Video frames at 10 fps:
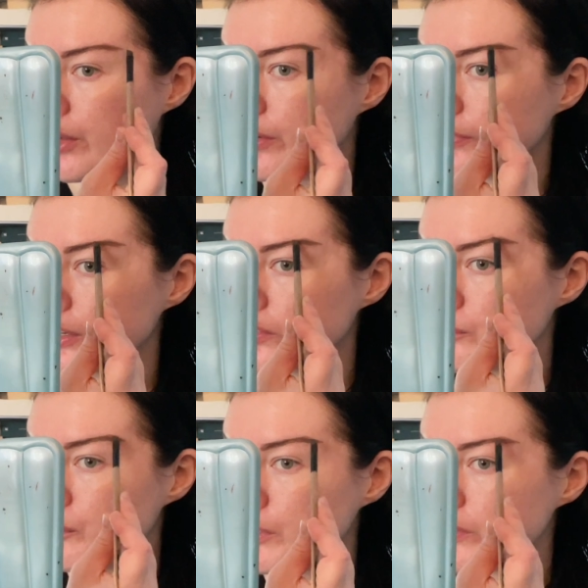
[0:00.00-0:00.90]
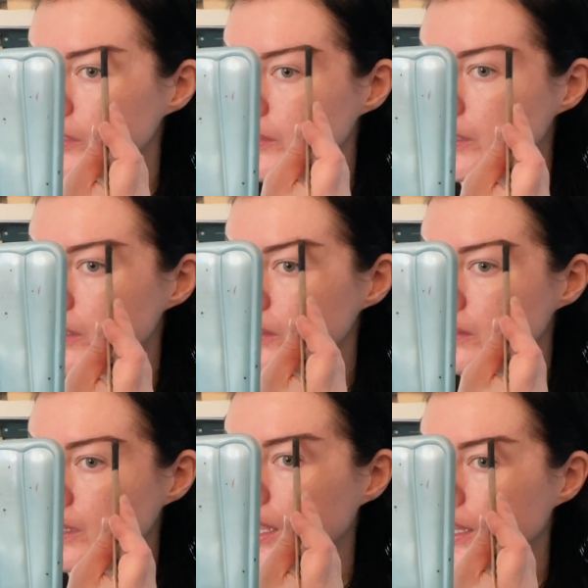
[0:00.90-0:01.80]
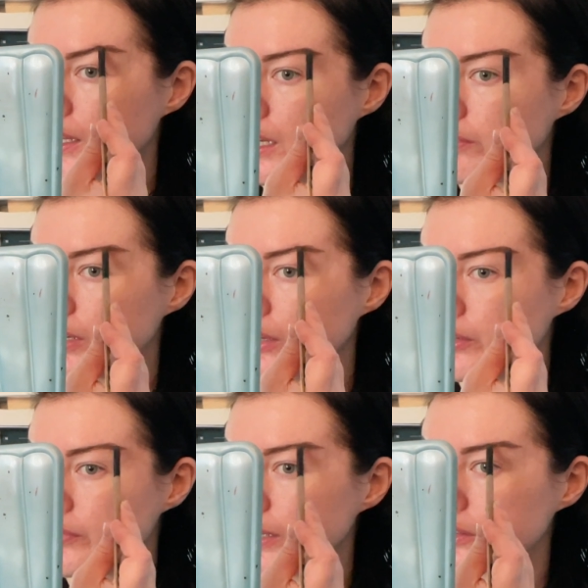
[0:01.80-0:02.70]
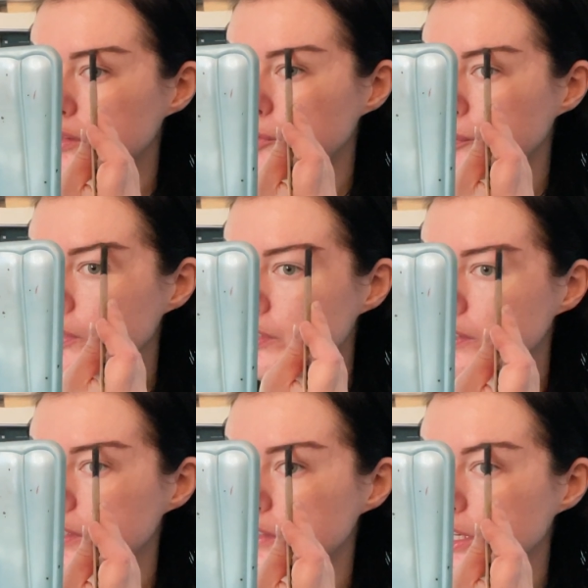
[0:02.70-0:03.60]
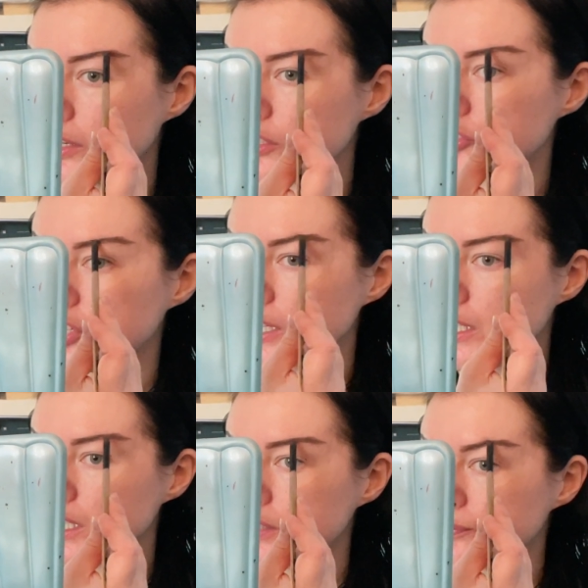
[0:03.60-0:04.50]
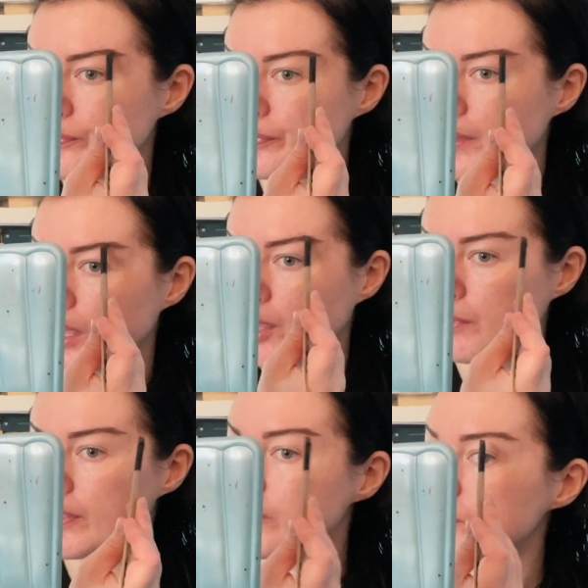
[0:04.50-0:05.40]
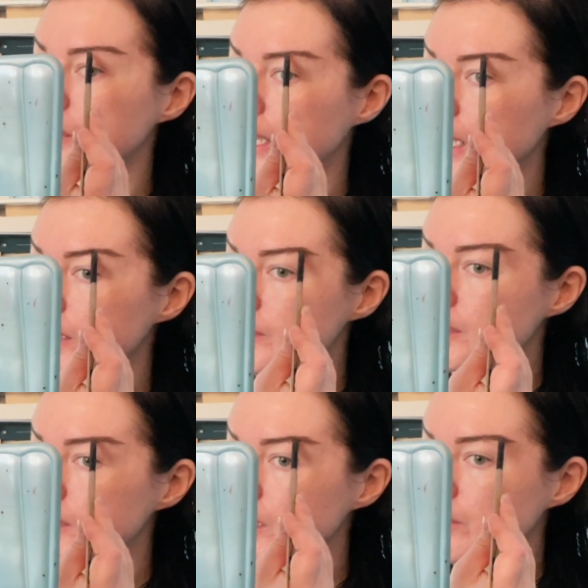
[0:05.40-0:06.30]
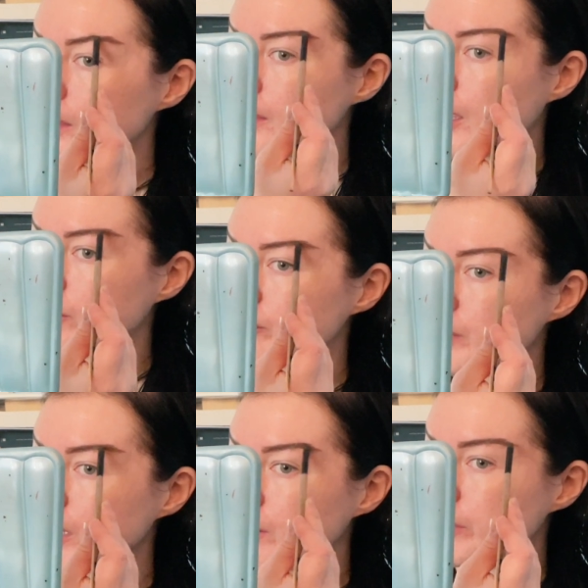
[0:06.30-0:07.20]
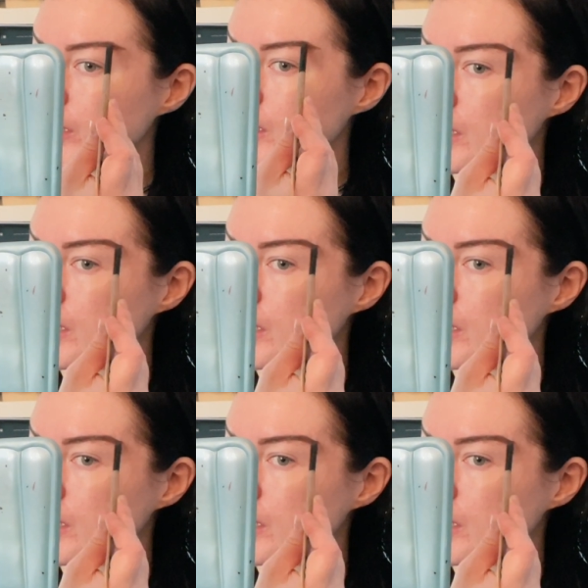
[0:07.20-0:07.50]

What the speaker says: it affects small businesses, and even how it affects small businesses here in Australia and their supply lines and stuff. Them being able to